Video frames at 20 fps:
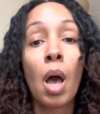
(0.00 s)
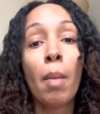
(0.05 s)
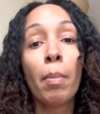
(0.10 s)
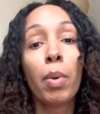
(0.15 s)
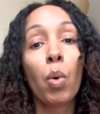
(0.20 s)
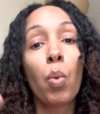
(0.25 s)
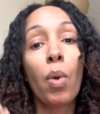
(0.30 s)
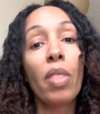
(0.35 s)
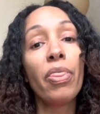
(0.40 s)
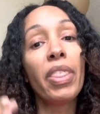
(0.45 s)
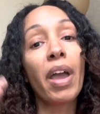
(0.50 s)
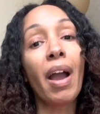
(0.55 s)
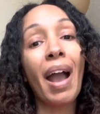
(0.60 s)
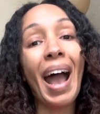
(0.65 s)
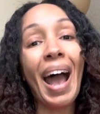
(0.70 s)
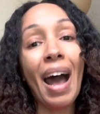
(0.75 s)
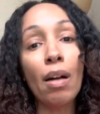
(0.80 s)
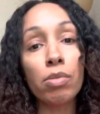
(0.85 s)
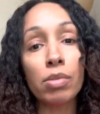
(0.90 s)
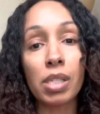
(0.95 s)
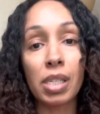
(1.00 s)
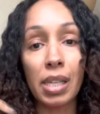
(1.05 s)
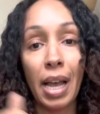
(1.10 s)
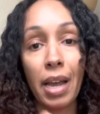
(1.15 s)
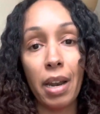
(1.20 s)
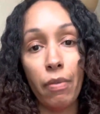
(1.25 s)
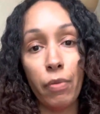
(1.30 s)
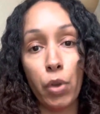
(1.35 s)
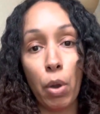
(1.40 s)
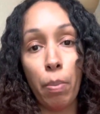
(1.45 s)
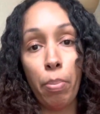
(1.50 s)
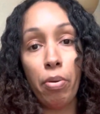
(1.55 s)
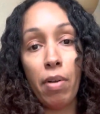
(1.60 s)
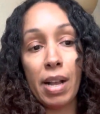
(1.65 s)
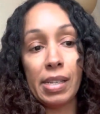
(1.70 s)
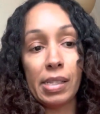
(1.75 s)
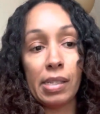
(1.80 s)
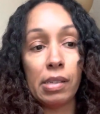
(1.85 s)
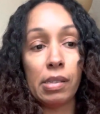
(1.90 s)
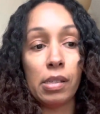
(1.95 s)
but when they're outside of your
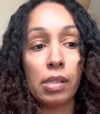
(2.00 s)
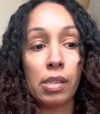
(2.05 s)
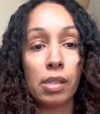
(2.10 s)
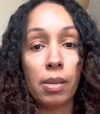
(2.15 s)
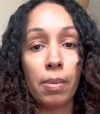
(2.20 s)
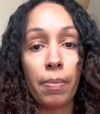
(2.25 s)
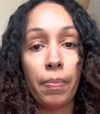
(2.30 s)
presence.